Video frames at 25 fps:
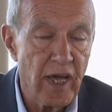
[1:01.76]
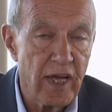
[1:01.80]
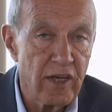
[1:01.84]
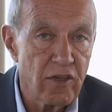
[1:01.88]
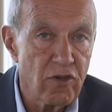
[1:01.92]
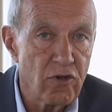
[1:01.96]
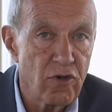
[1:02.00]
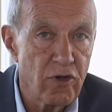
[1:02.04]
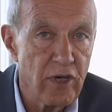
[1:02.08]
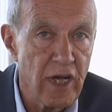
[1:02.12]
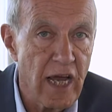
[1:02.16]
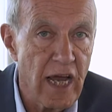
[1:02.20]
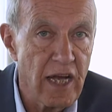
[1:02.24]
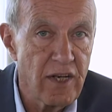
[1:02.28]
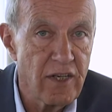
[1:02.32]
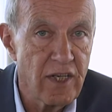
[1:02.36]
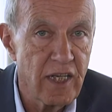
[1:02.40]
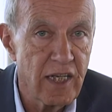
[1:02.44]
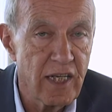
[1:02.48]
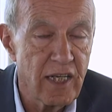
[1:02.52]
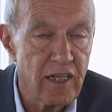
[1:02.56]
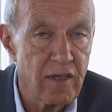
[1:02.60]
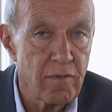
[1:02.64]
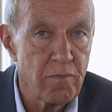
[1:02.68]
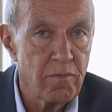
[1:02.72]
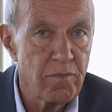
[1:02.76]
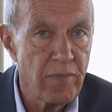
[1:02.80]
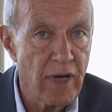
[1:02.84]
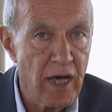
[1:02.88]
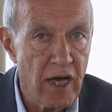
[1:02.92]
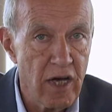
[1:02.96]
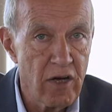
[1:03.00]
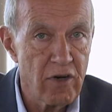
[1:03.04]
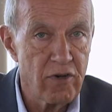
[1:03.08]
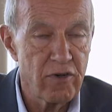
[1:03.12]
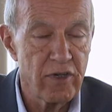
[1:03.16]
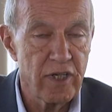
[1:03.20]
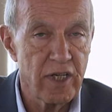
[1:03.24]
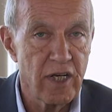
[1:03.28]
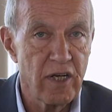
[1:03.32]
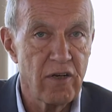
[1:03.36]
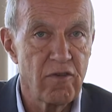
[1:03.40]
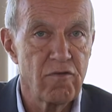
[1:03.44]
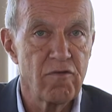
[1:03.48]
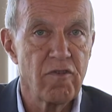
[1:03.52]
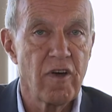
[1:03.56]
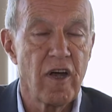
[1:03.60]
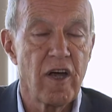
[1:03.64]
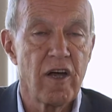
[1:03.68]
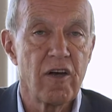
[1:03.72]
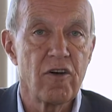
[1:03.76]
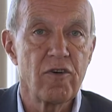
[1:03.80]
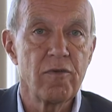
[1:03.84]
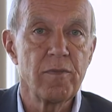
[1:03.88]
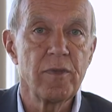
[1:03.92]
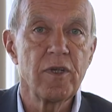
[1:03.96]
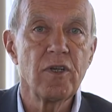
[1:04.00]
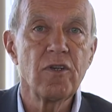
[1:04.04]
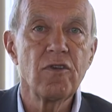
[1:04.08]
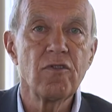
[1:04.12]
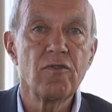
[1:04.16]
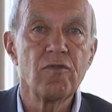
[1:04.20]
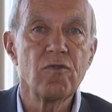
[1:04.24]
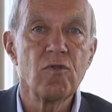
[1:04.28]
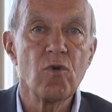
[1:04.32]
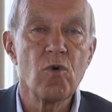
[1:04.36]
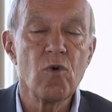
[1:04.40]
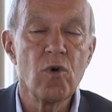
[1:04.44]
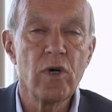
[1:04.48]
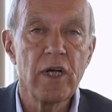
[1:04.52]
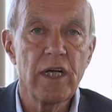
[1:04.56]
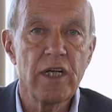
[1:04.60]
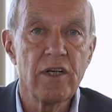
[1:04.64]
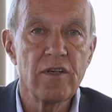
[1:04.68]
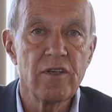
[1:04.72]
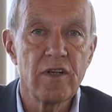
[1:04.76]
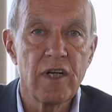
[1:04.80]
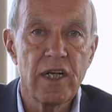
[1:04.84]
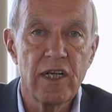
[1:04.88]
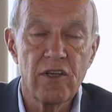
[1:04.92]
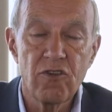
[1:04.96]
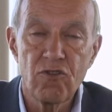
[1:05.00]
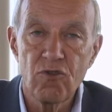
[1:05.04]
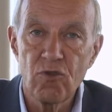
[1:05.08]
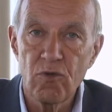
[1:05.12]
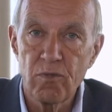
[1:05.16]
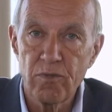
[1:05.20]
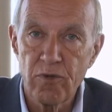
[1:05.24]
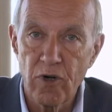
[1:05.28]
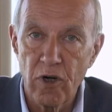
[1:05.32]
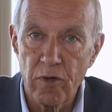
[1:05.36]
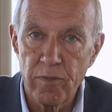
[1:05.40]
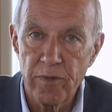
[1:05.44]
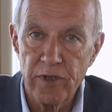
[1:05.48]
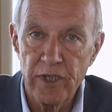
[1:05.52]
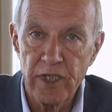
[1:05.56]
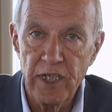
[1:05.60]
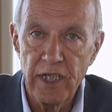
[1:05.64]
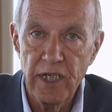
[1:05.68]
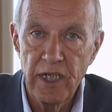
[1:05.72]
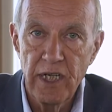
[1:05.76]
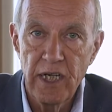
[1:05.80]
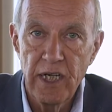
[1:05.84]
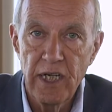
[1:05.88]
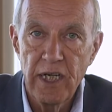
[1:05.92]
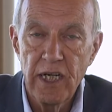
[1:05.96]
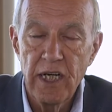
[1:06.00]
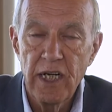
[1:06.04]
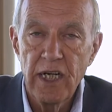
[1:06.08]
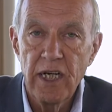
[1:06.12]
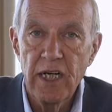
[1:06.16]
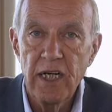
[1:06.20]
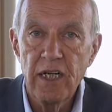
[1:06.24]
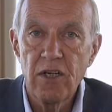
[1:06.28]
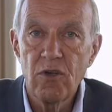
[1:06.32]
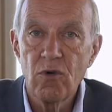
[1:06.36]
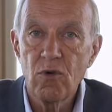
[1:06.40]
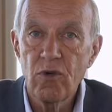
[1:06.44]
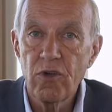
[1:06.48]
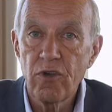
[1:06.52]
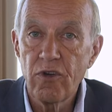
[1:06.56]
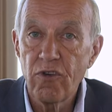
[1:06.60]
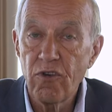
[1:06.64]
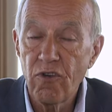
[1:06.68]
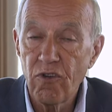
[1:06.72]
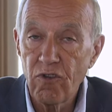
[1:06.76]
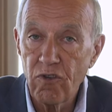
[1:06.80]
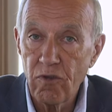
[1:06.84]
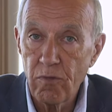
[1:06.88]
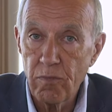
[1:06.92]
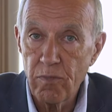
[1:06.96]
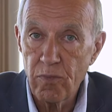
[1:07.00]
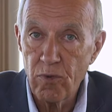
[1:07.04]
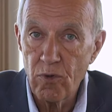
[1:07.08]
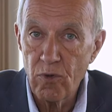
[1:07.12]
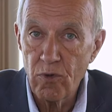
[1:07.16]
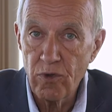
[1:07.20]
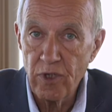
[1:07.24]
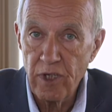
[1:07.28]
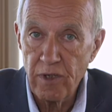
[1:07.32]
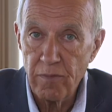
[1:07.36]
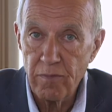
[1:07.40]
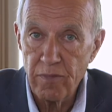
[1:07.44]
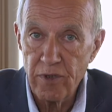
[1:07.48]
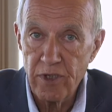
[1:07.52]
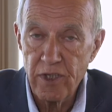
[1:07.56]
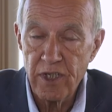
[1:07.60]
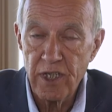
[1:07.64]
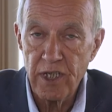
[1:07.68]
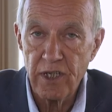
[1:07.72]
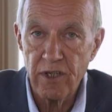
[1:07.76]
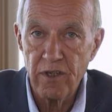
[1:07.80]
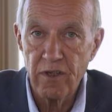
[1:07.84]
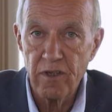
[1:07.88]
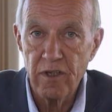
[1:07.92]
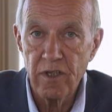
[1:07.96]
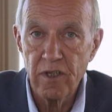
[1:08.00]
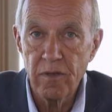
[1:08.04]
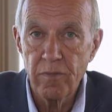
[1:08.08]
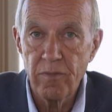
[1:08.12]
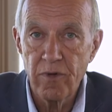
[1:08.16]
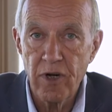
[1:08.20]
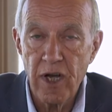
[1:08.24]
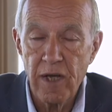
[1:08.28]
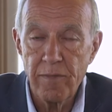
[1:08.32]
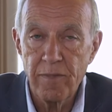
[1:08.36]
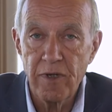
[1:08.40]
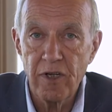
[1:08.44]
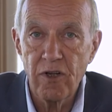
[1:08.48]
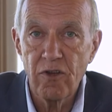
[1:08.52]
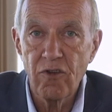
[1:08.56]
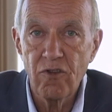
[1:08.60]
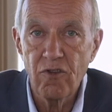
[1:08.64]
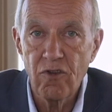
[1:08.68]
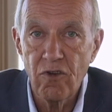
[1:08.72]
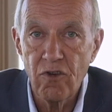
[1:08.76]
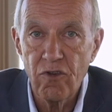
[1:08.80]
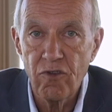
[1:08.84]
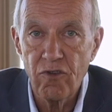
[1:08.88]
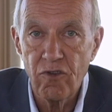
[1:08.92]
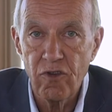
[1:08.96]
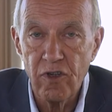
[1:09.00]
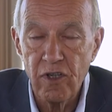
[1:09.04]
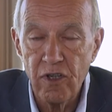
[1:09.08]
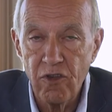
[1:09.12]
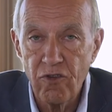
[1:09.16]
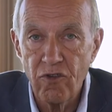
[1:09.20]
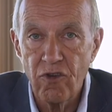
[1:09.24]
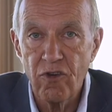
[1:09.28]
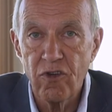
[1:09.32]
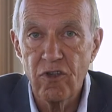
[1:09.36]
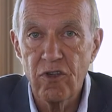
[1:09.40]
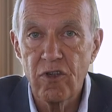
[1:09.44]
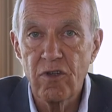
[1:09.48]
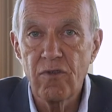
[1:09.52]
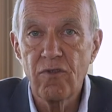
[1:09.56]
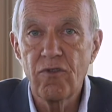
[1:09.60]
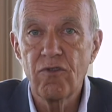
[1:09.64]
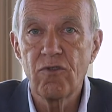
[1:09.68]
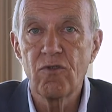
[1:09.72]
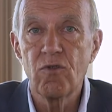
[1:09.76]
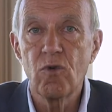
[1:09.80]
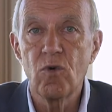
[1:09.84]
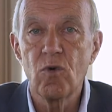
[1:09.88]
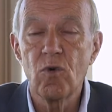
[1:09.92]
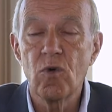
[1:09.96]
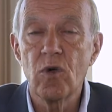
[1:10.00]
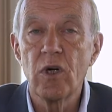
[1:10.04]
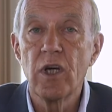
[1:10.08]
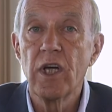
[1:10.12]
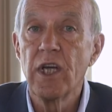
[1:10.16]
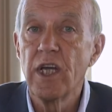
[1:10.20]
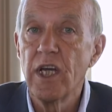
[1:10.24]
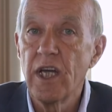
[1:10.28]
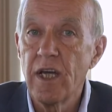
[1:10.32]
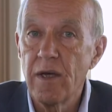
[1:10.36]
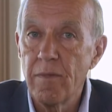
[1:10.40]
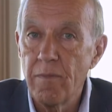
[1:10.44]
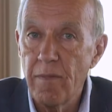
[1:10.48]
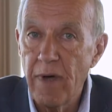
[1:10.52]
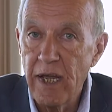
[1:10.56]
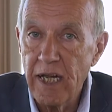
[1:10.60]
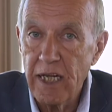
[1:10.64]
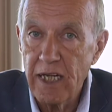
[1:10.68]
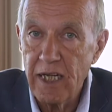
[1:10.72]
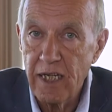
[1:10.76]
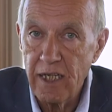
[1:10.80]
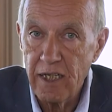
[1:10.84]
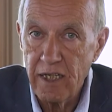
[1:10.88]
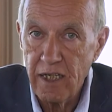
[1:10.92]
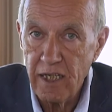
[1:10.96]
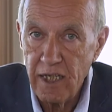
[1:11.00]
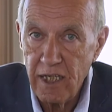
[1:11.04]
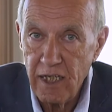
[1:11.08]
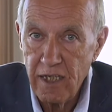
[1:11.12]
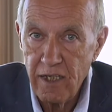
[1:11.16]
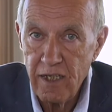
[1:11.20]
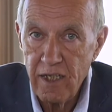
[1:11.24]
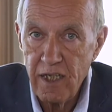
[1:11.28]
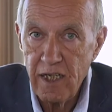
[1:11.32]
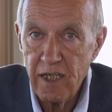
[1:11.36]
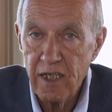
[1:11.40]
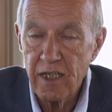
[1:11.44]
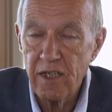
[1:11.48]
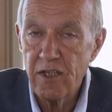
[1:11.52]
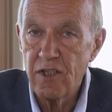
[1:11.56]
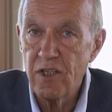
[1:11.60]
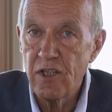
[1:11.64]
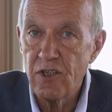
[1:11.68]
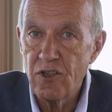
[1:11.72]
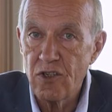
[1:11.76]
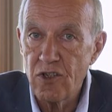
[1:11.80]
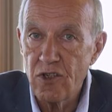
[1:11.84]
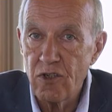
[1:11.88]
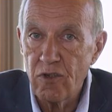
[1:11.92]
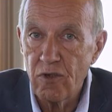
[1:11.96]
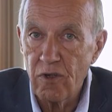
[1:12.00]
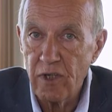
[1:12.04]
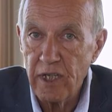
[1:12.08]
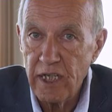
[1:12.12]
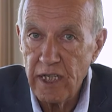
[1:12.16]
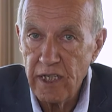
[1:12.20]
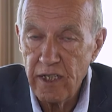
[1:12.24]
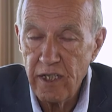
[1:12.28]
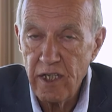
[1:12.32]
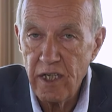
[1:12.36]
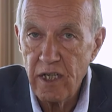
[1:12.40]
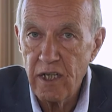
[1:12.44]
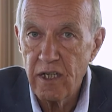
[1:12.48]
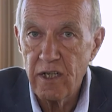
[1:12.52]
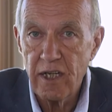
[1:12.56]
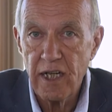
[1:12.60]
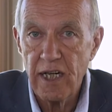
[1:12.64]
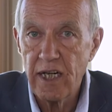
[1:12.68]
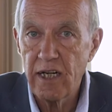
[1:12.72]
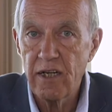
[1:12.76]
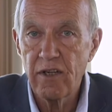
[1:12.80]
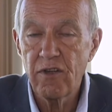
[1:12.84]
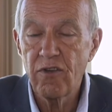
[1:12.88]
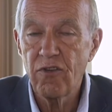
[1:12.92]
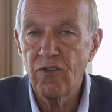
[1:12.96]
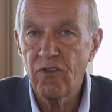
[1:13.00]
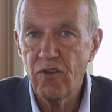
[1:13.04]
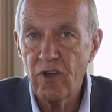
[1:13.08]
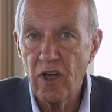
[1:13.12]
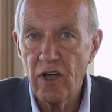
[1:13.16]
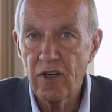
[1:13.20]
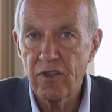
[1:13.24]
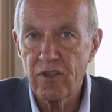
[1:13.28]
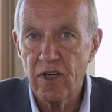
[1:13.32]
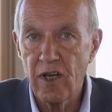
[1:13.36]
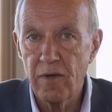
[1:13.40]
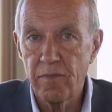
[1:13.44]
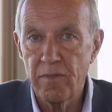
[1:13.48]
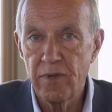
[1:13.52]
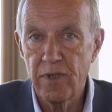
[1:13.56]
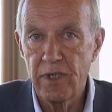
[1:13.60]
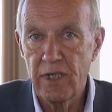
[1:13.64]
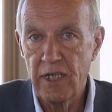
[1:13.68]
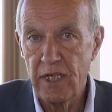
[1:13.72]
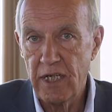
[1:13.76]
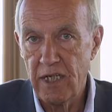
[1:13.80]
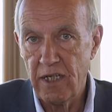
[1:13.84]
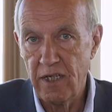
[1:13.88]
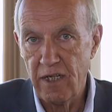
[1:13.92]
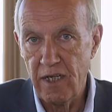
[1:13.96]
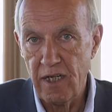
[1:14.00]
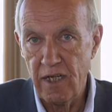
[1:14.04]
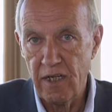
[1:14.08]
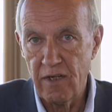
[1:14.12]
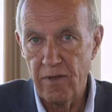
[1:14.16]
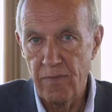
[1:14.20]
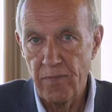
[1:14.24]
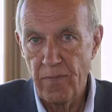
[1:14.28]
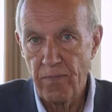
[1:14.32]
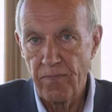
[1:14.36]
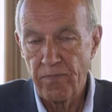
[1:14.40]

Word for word: at creating an empowering environment for intellectual property in order to support, in particular, the Prime Minister's initiatives for Making India, Digital India, and Startup India.